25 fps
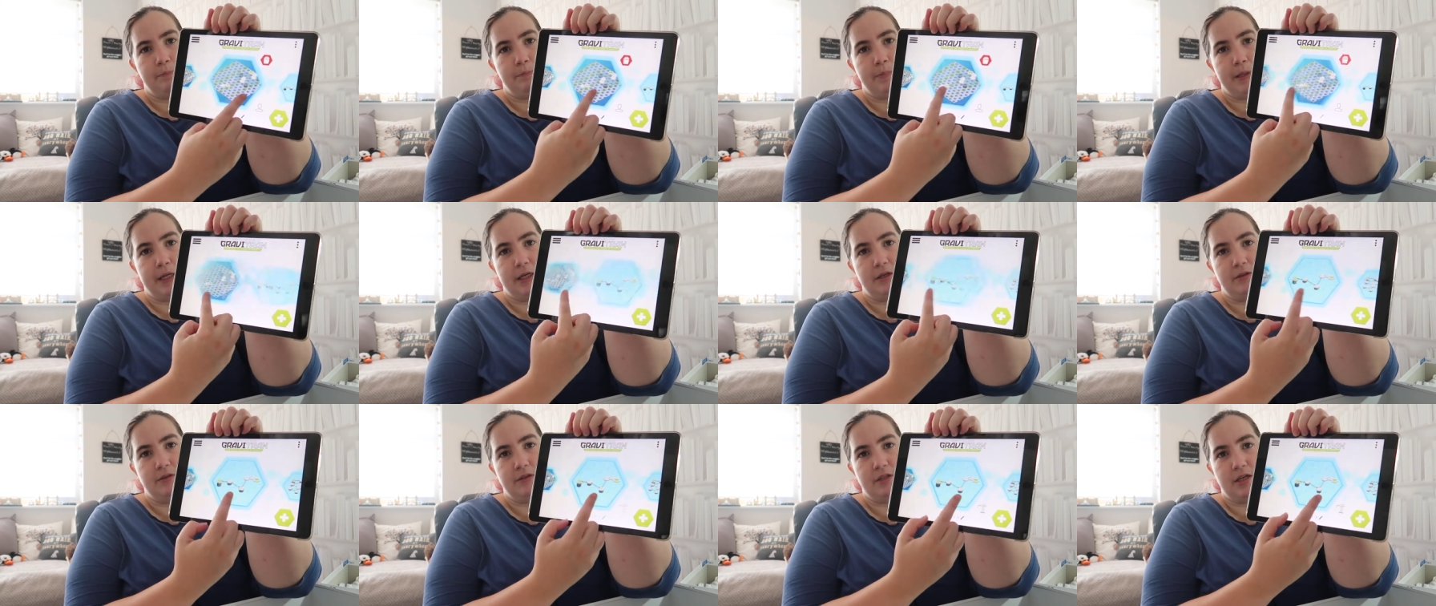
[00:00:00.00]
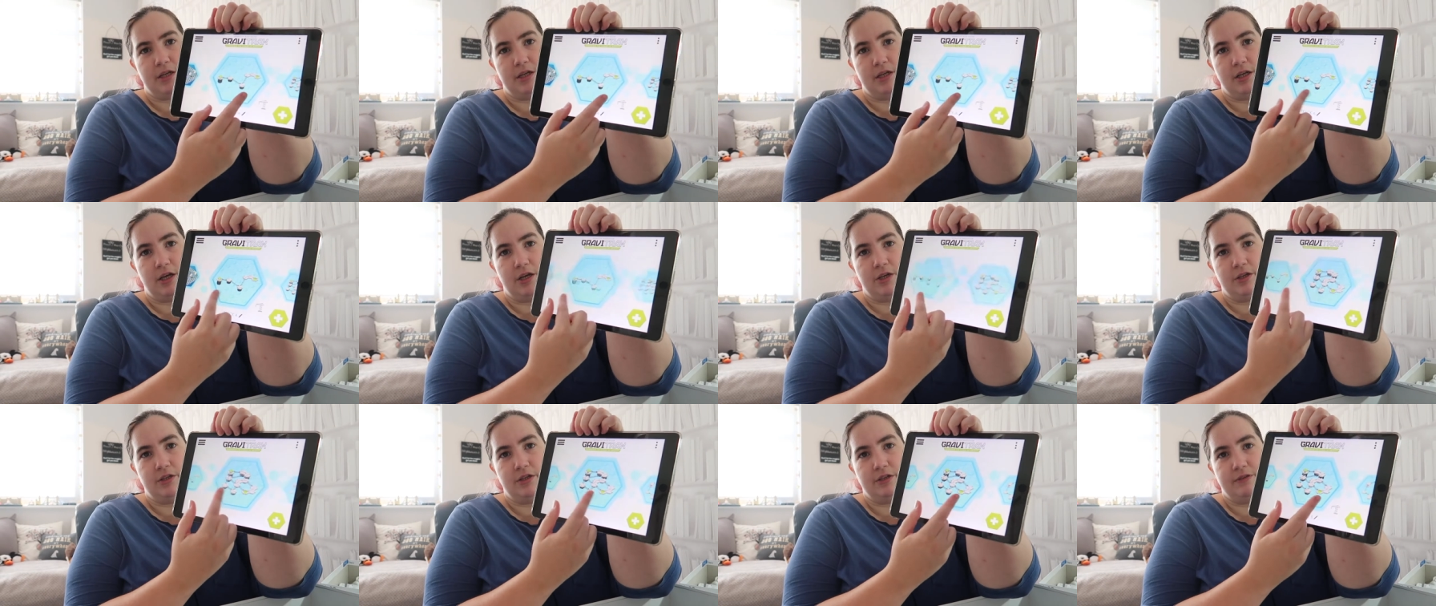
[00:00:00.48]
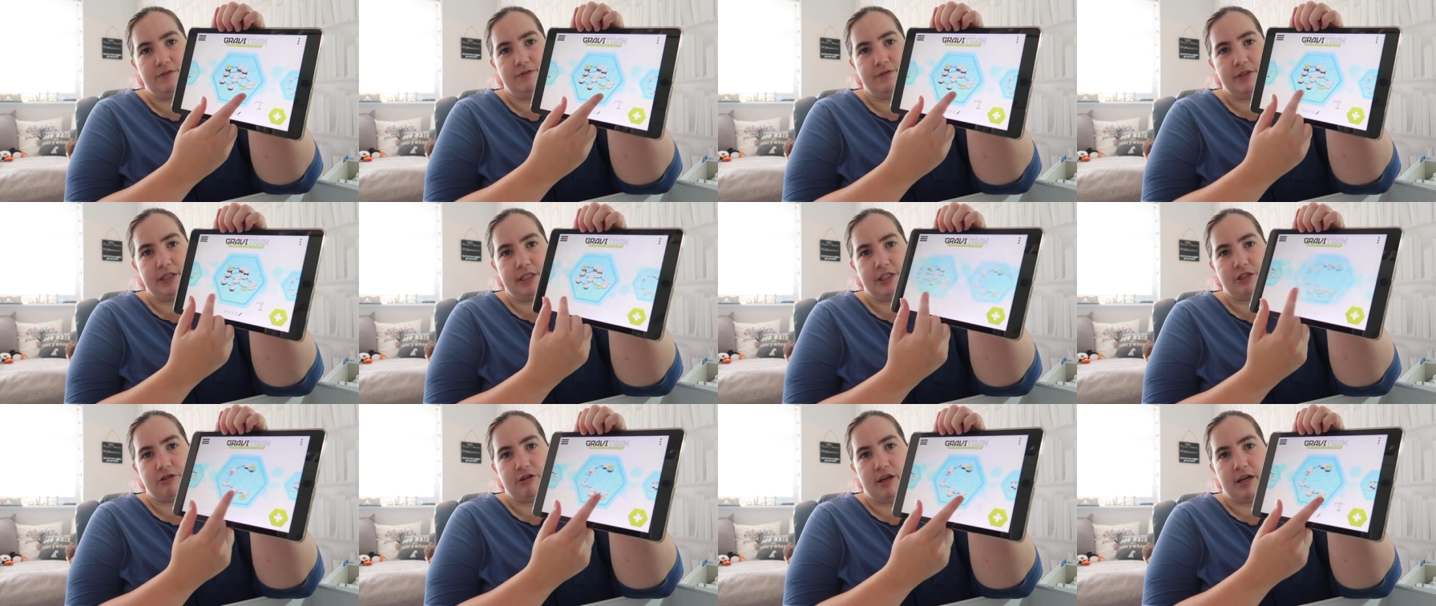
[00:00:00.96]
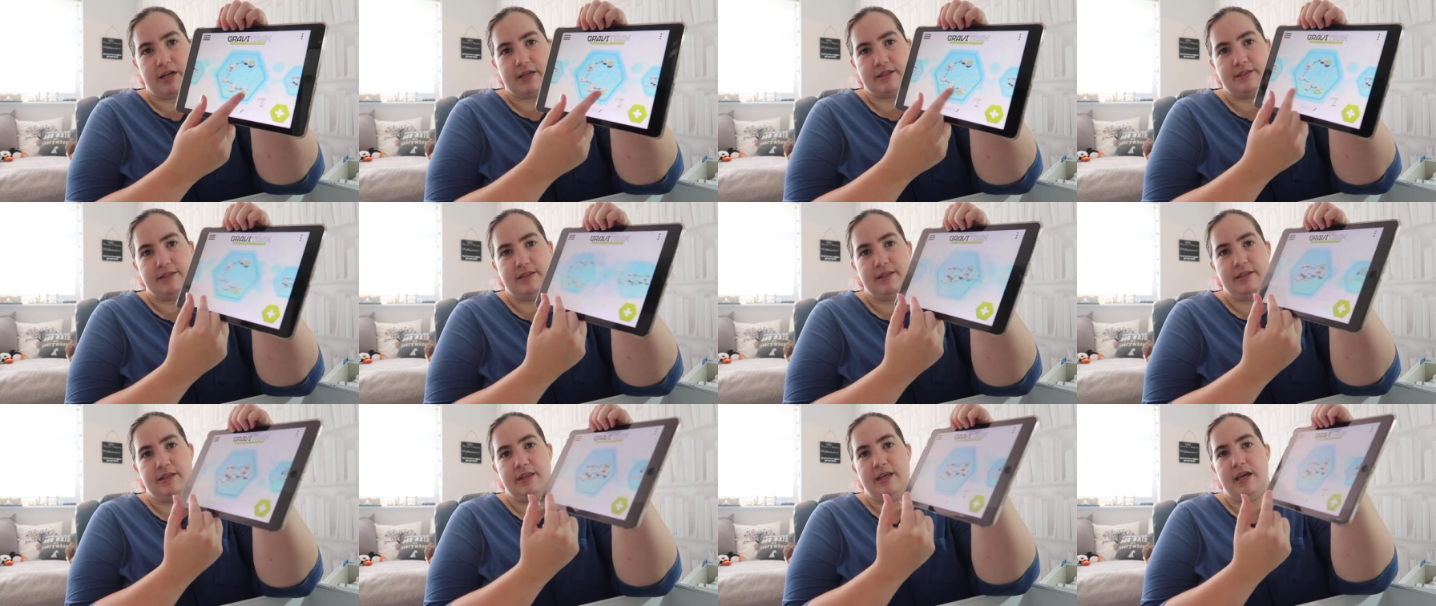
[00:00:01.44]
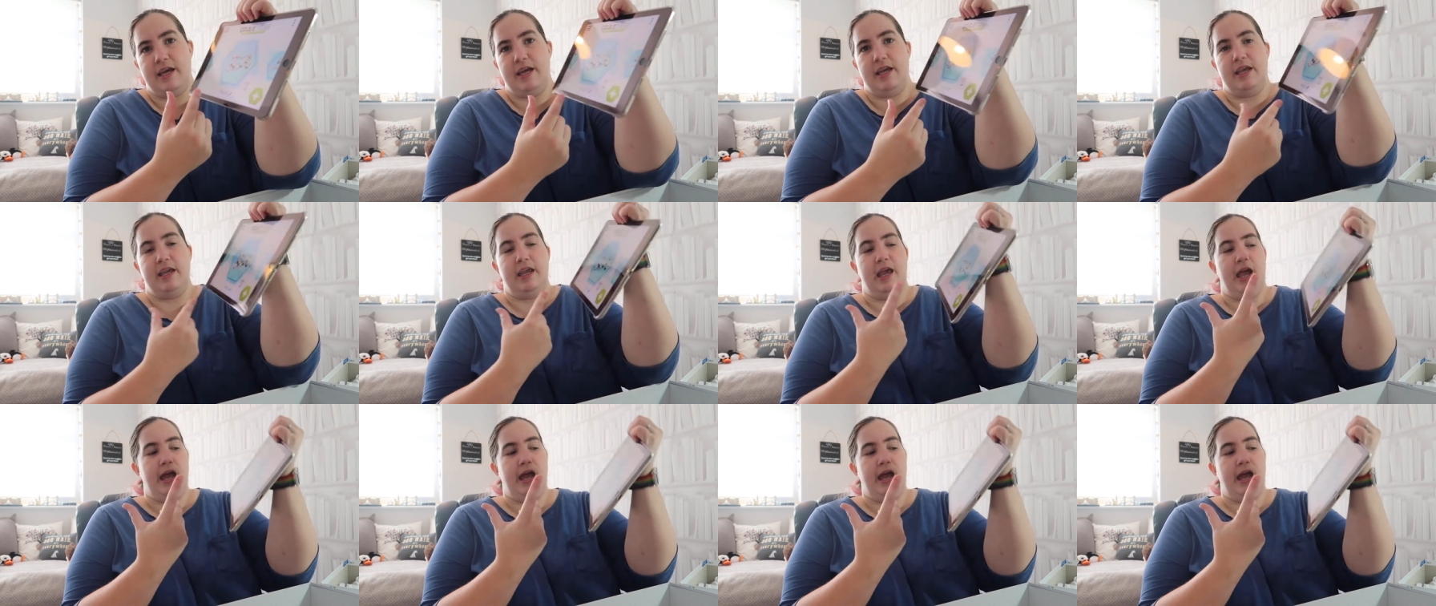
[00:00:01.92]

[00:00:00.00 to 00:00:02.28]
build a load of the tracks that they